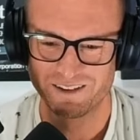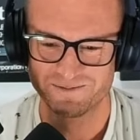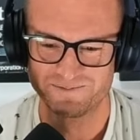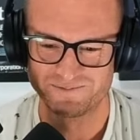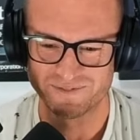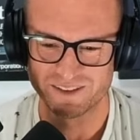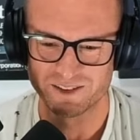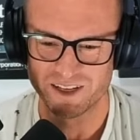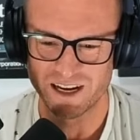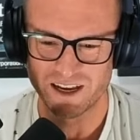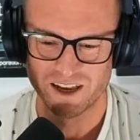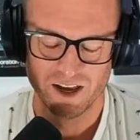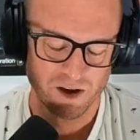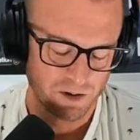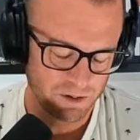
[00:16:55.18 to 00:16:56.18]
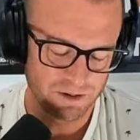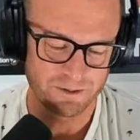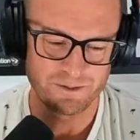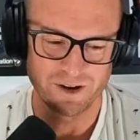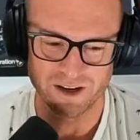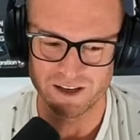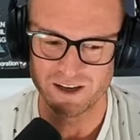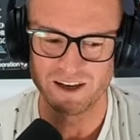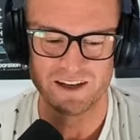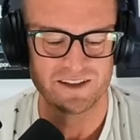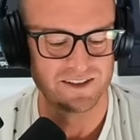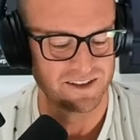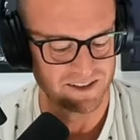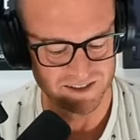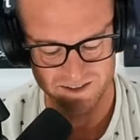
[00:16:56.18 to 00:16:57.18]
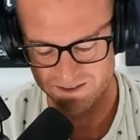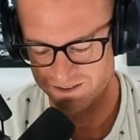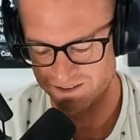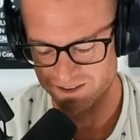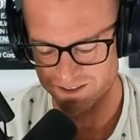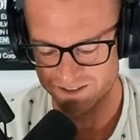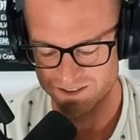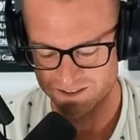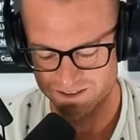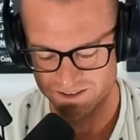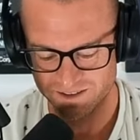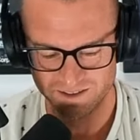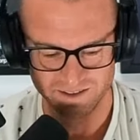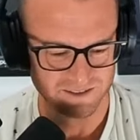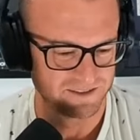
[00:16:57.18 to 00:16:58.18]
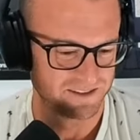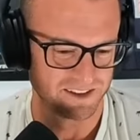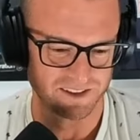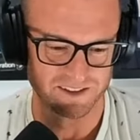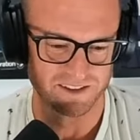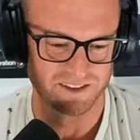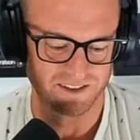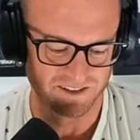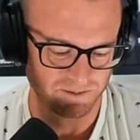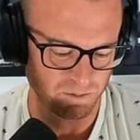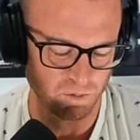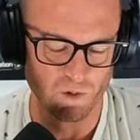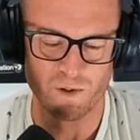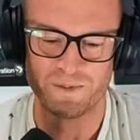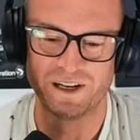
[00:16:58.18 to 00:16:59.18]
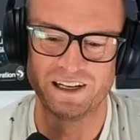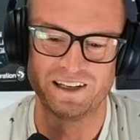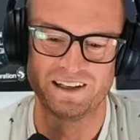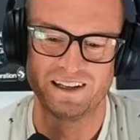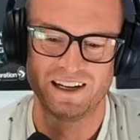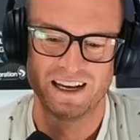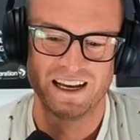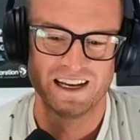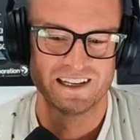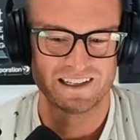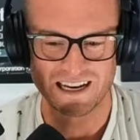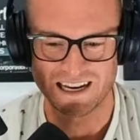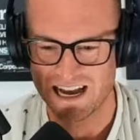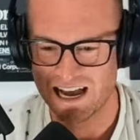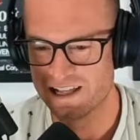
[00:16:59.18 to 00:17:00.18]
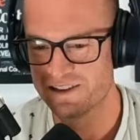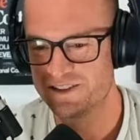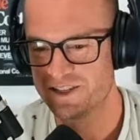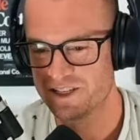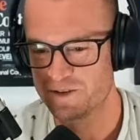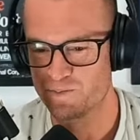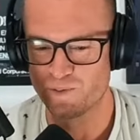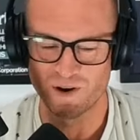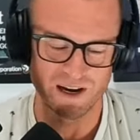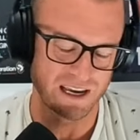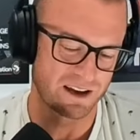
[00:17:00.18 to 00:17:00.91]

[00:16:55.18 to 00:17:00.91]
I was like, who the fuck is this this woman psychologist breaking